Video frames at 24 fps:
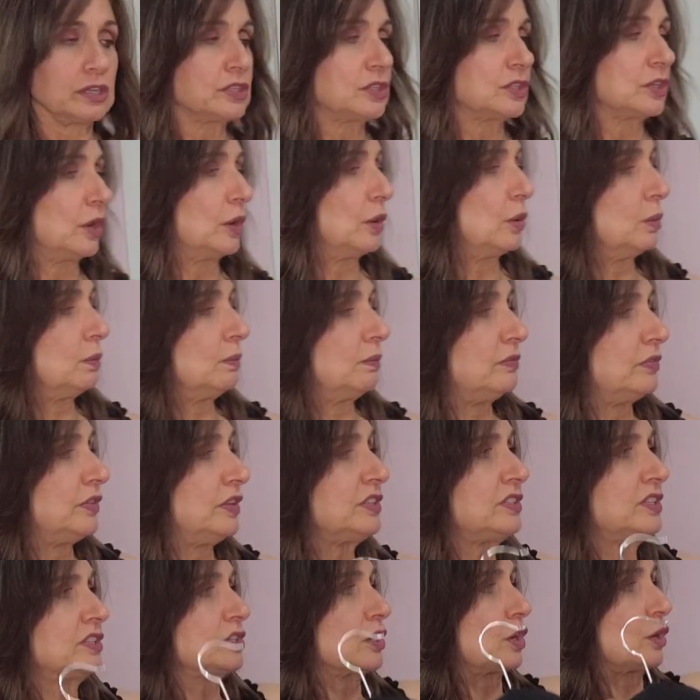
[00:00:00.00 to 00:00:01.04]
So
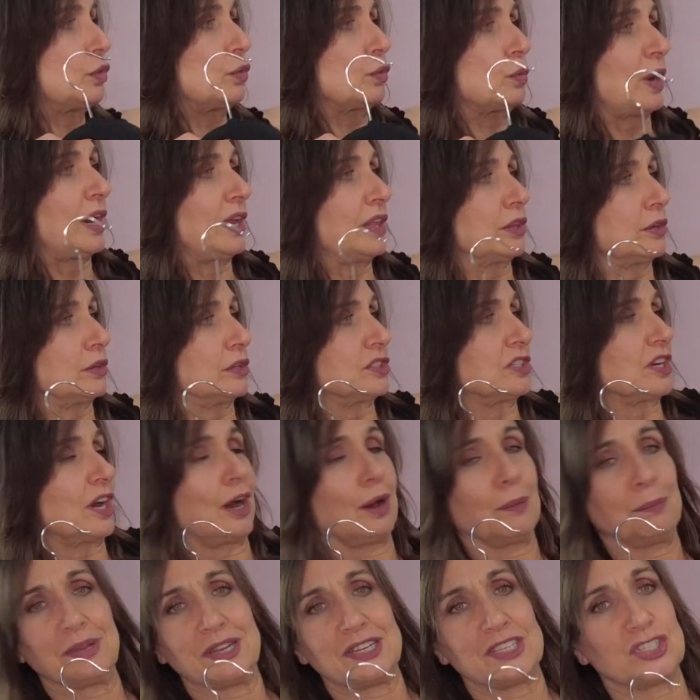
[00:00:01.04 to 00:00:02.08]
this is a great little
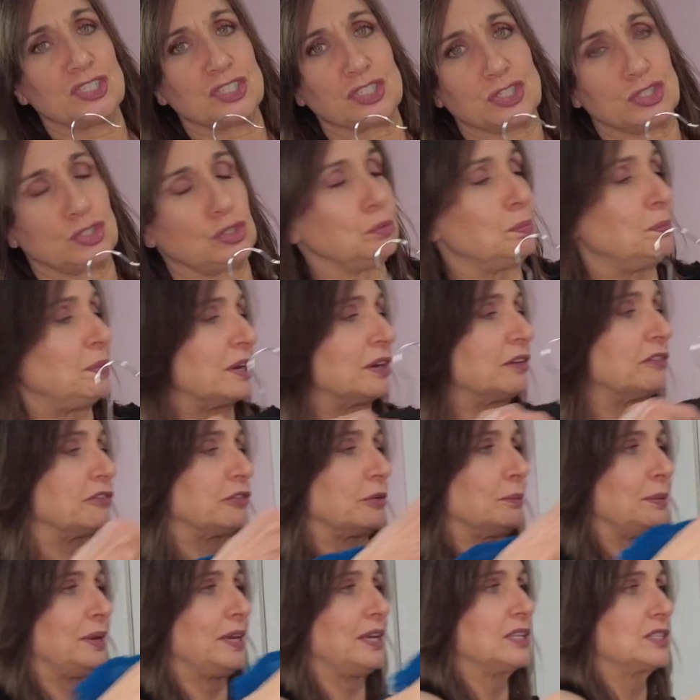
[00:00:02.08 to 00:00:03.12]
top. It's just too big
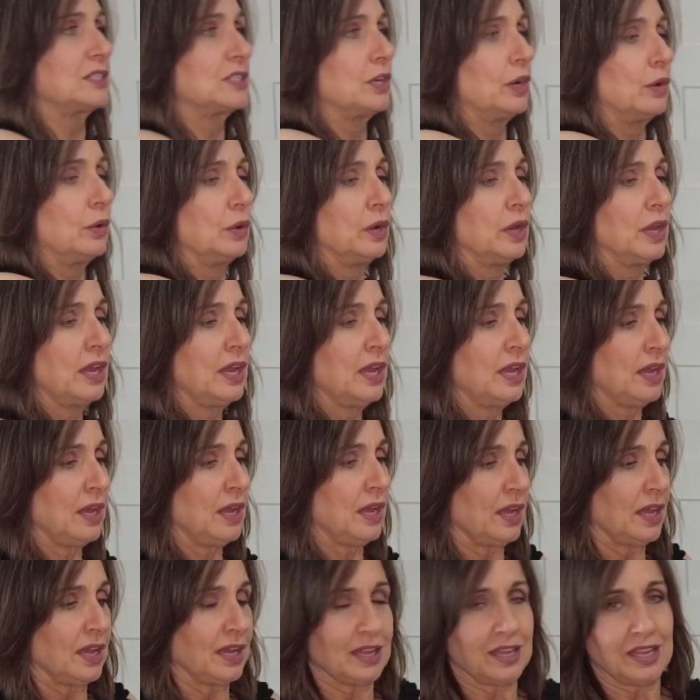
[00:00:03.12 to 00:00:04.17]
for me. So
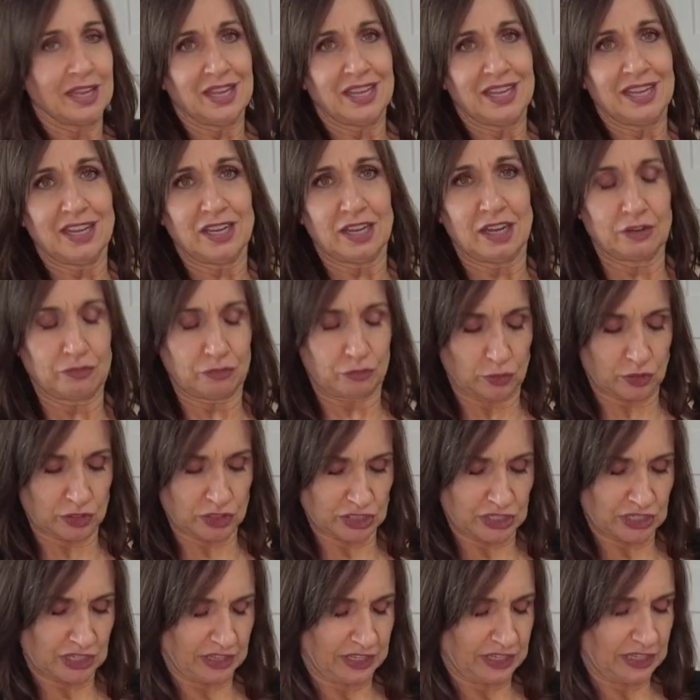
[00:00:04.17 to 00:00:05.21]

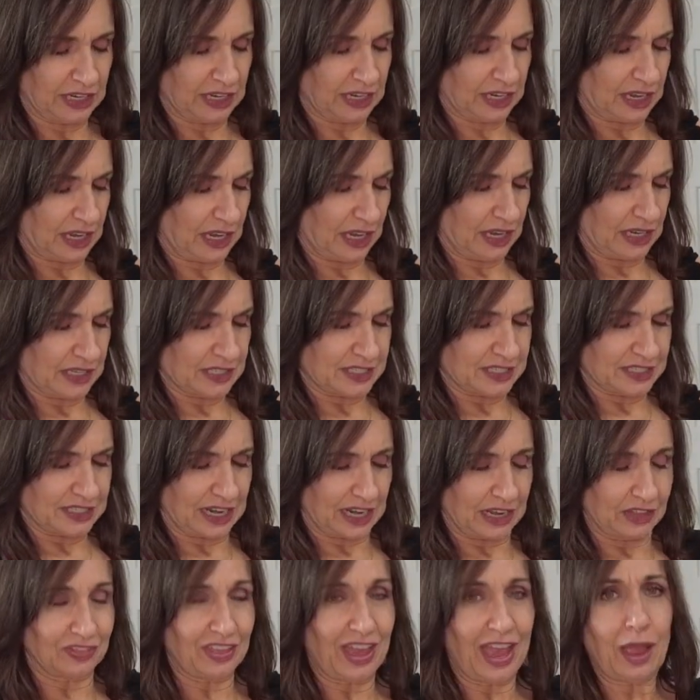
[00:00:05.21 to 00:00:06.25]
unfortunately it can't
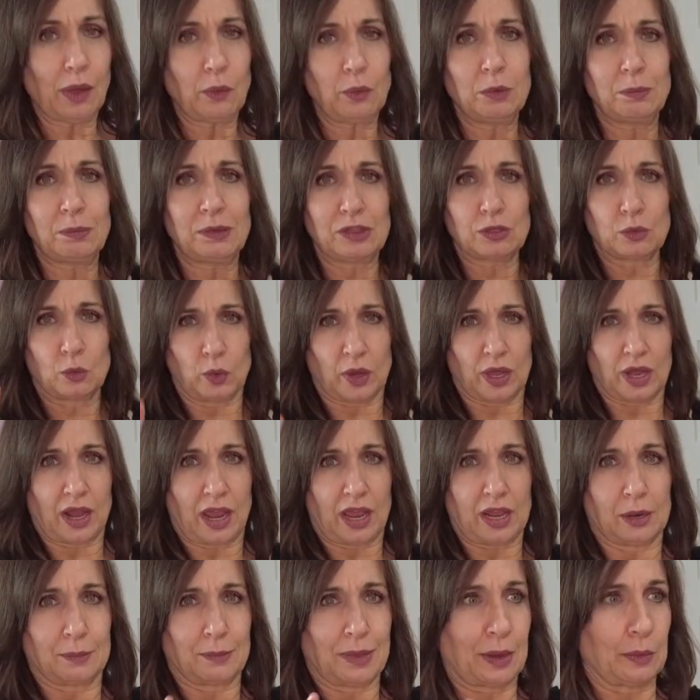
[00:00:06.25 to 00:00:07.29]
stay. That would be the one
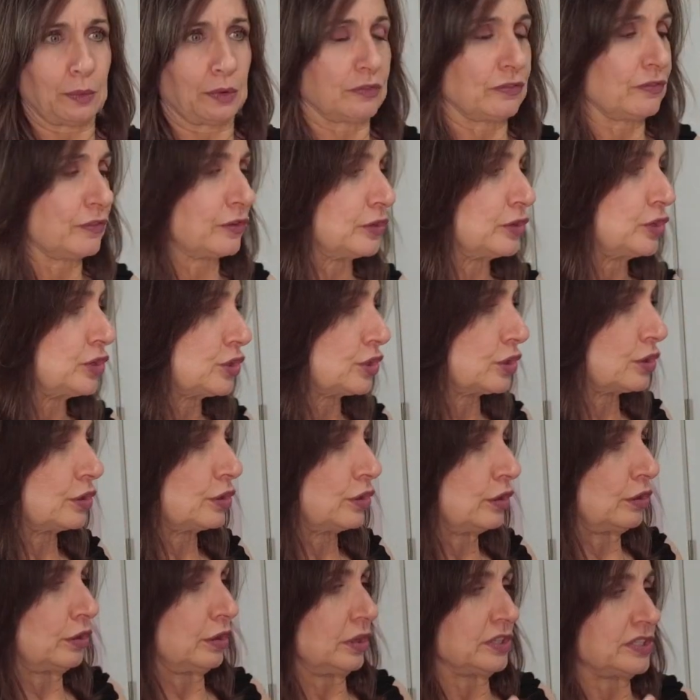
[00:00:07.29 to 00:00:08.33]
item I would for
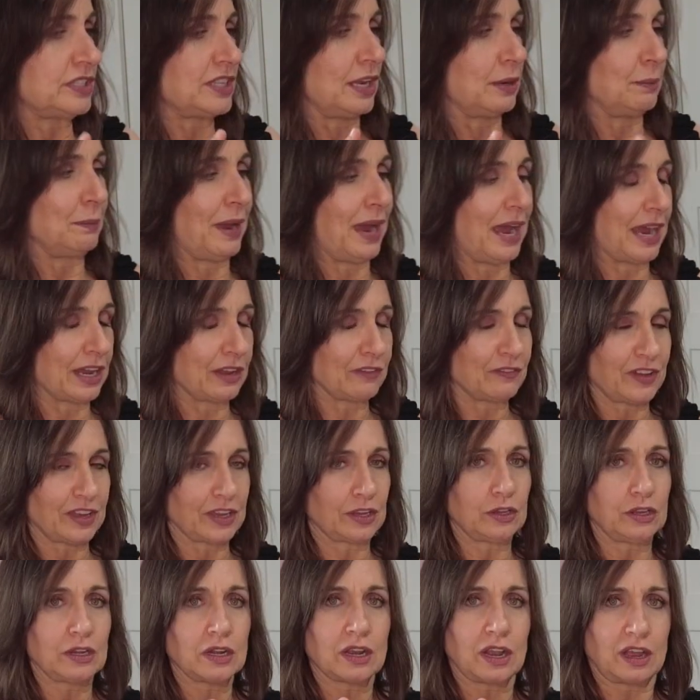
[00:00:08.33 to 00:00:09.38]
sure send back. If I
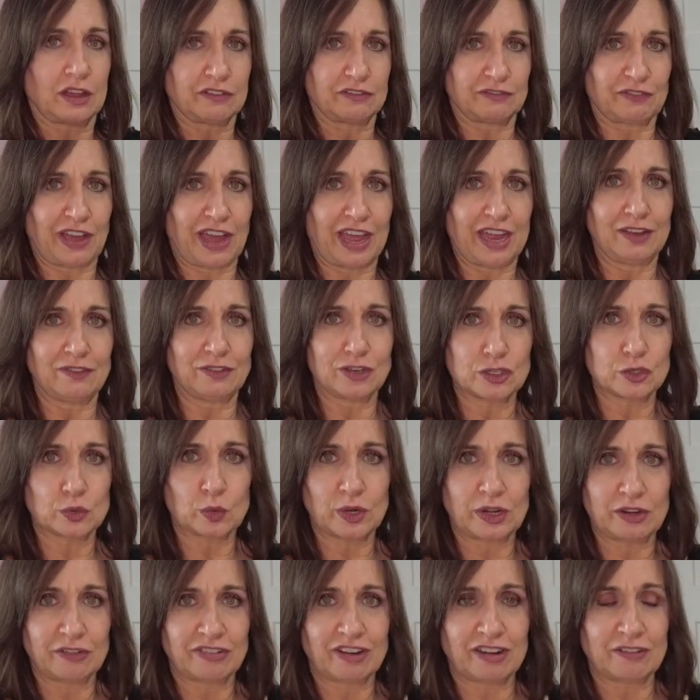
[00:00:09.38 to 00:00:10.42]
could have got five at
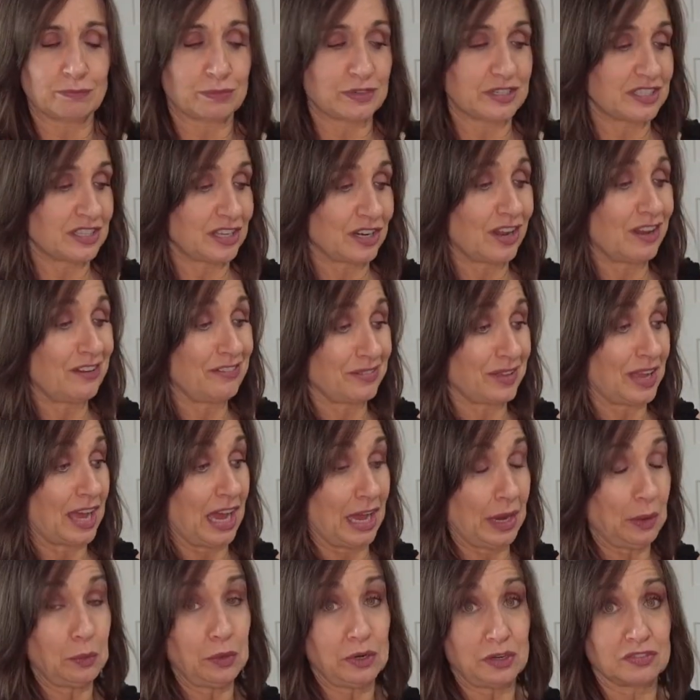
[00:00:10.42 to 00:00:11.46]
25% off,
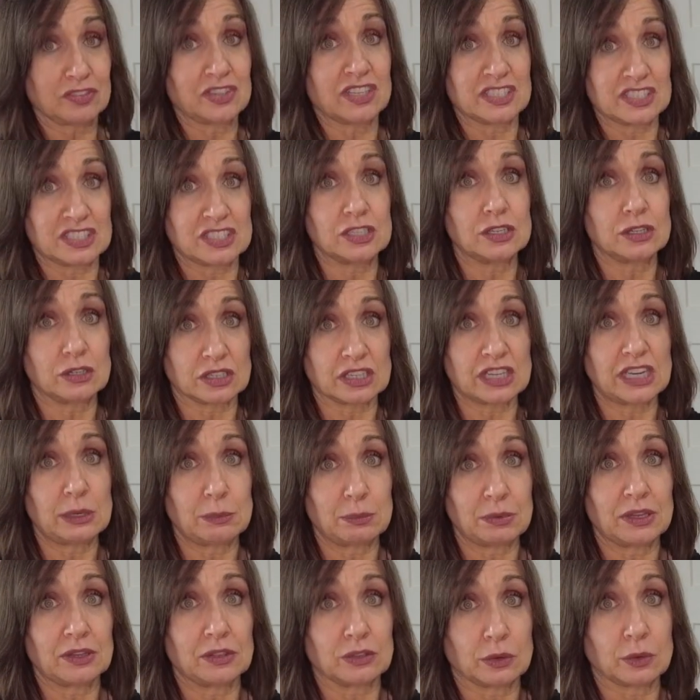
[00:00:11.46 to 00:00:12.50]
I would have considered
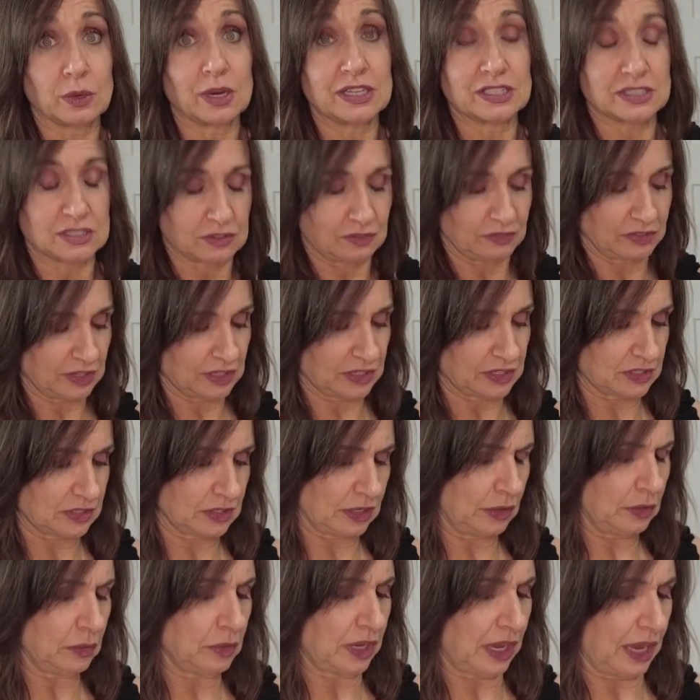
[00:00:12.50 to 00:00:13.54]
keeping the rest of this.
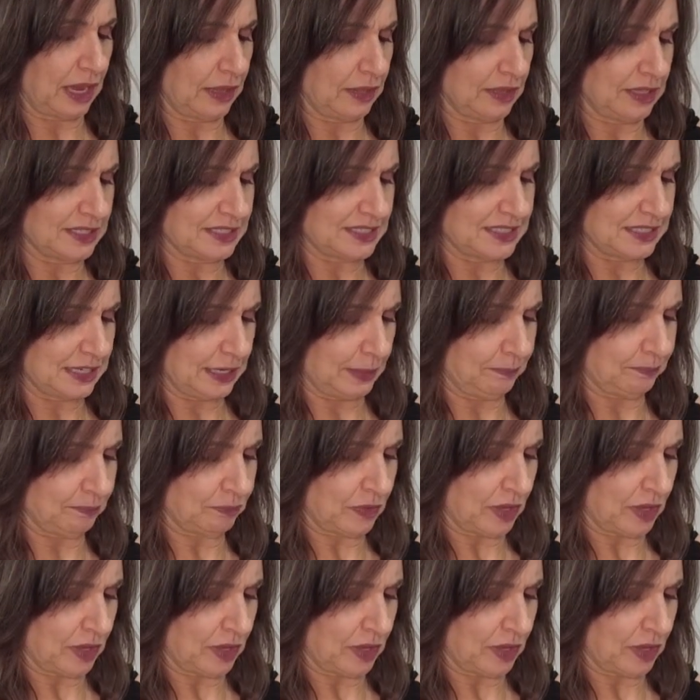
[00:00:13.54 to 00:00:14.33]
Okay, let's see.